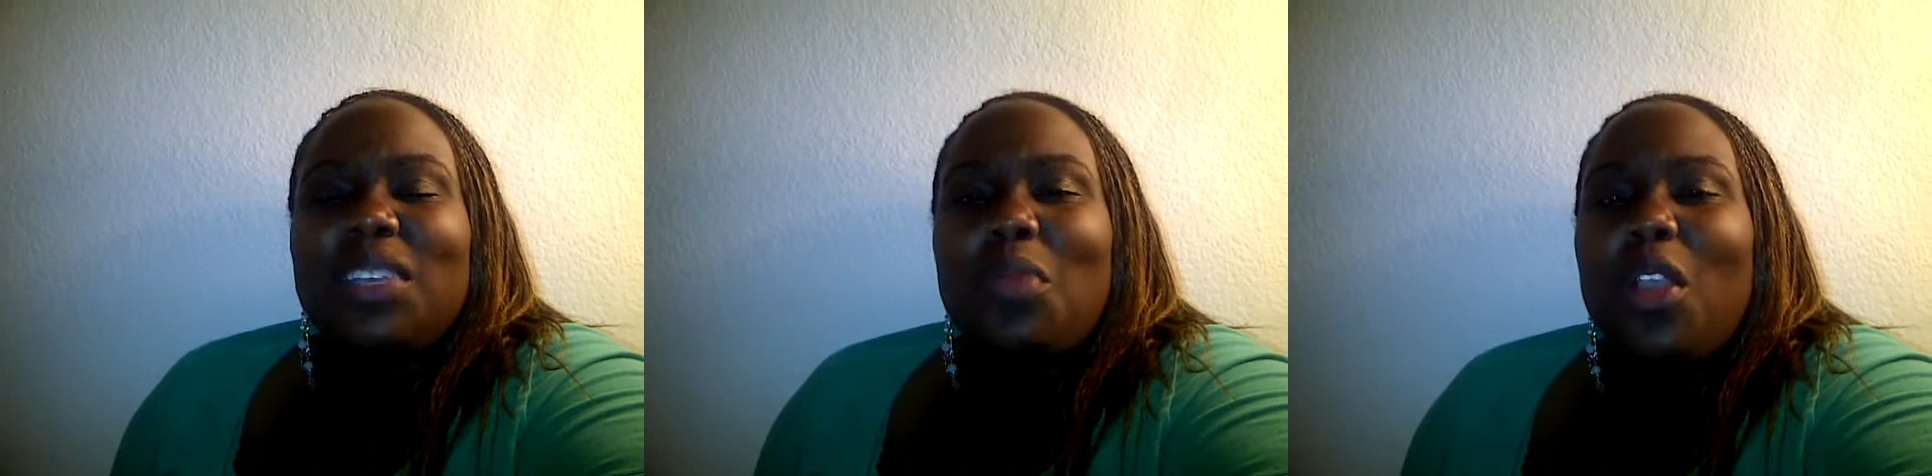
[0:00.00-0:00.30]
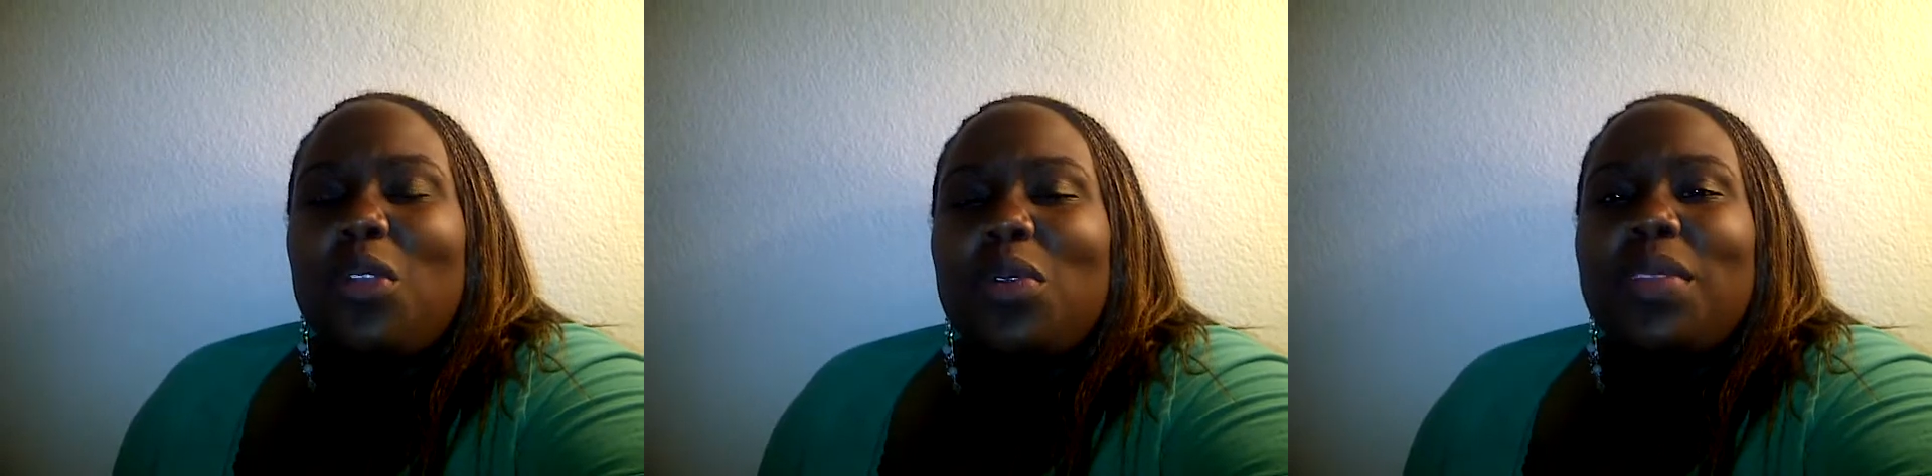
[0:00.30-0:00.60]

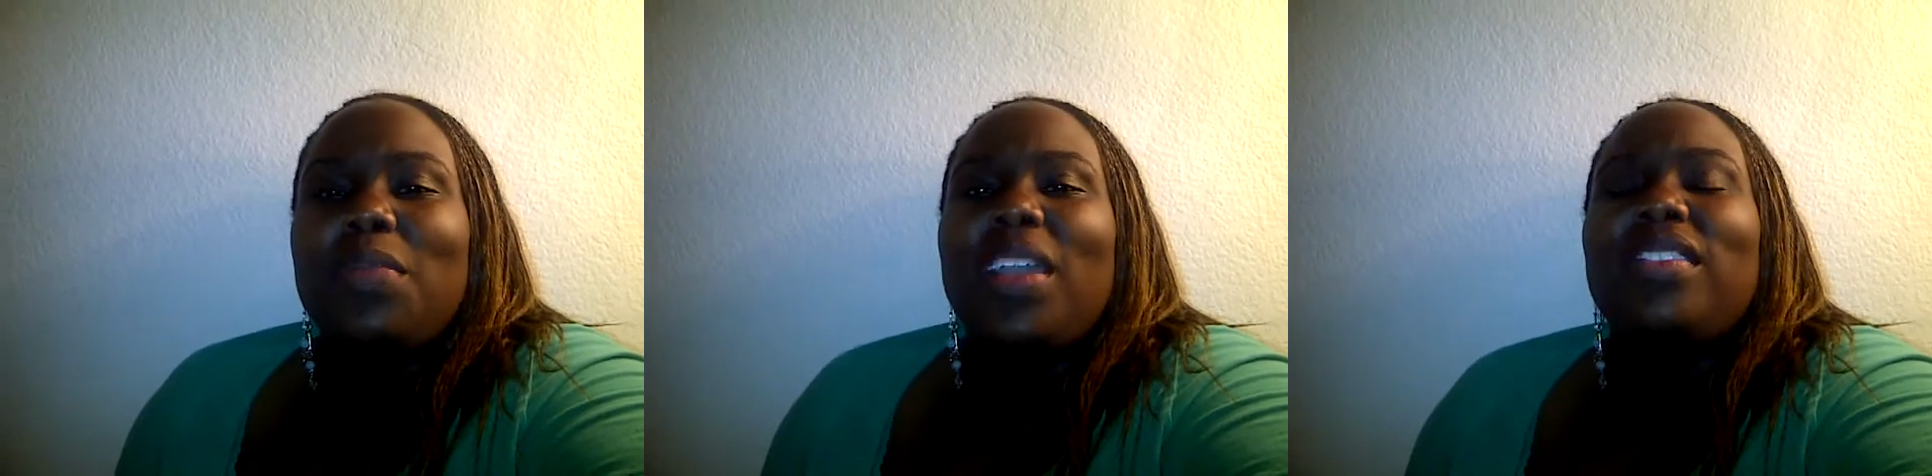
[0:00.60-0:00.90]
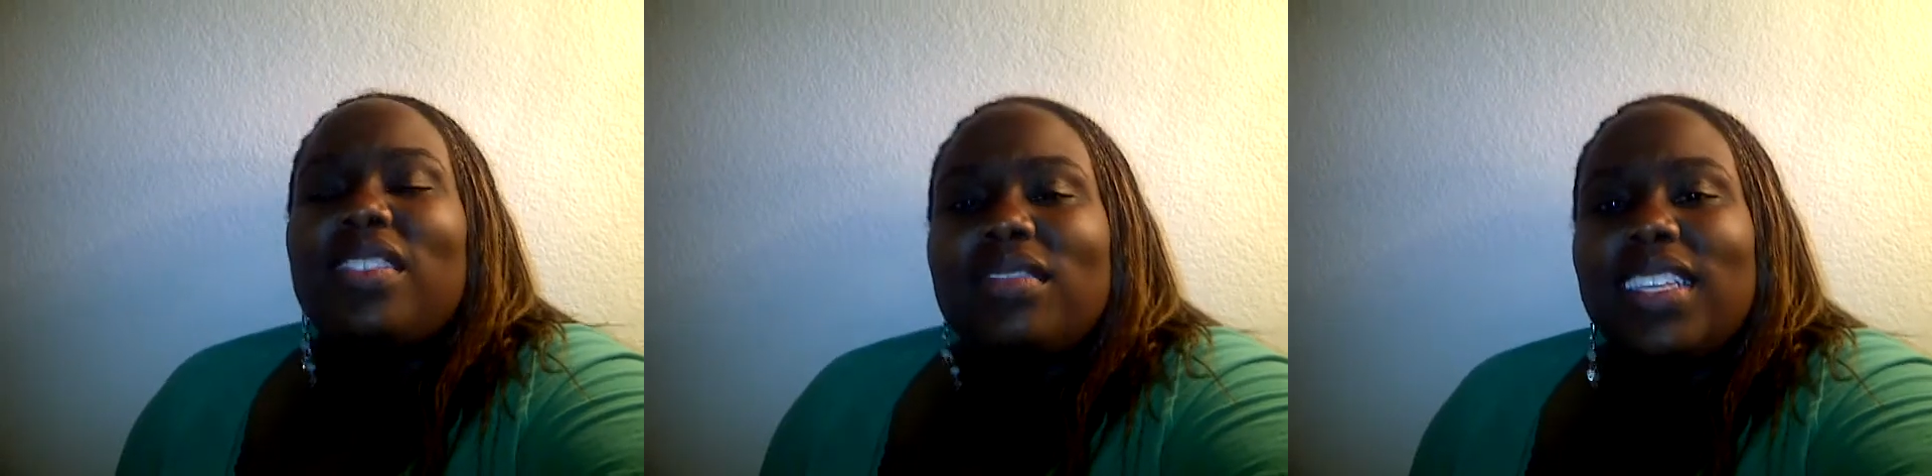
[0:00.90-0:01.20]
Tomorrow will be my
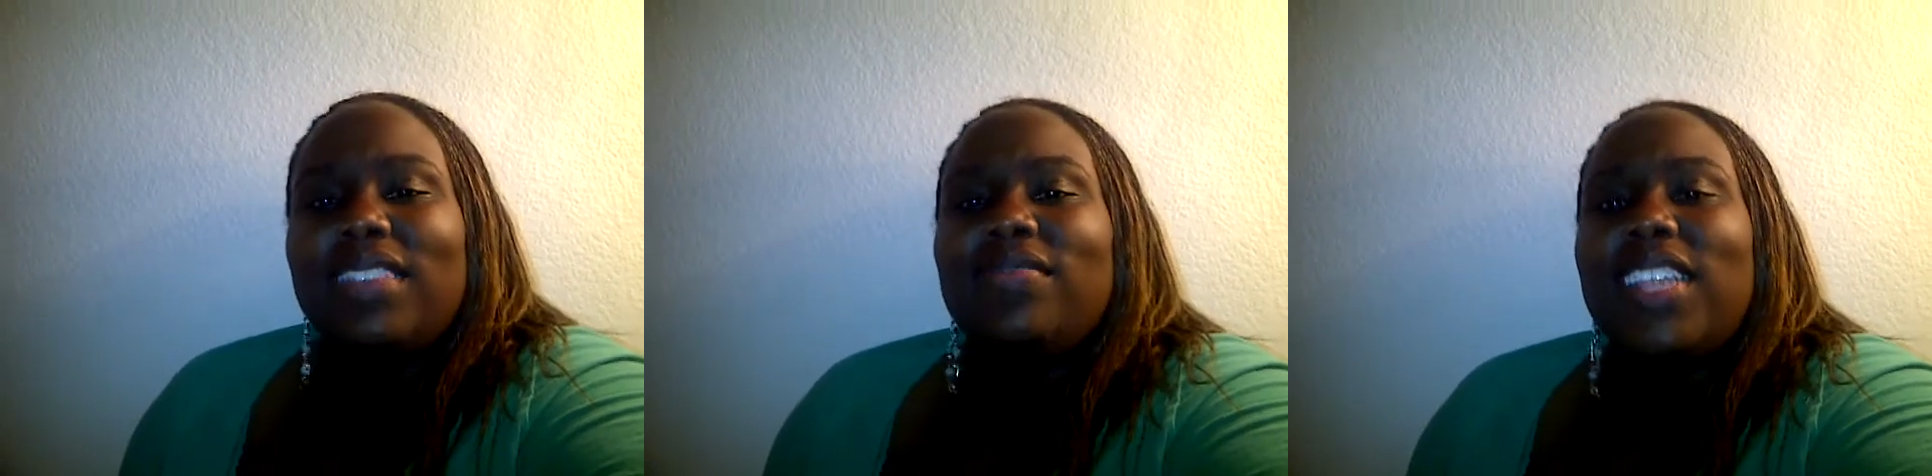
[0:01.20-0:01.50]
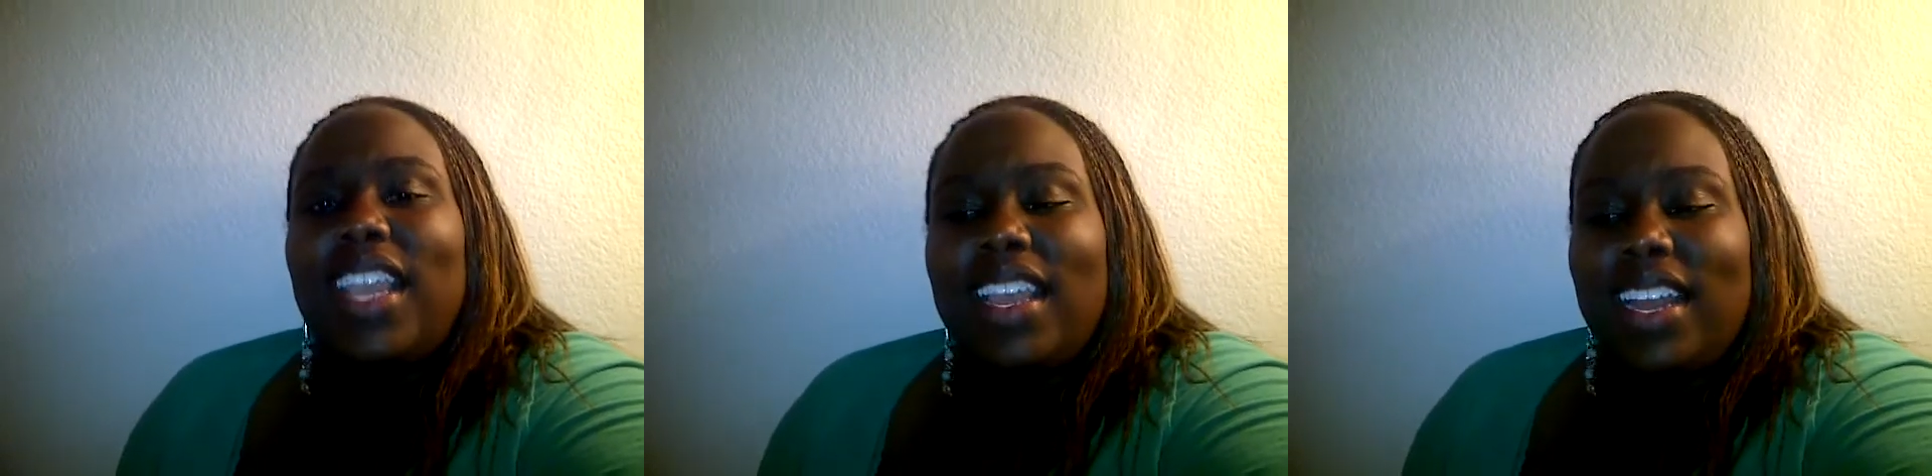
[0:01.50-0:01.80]
13th day,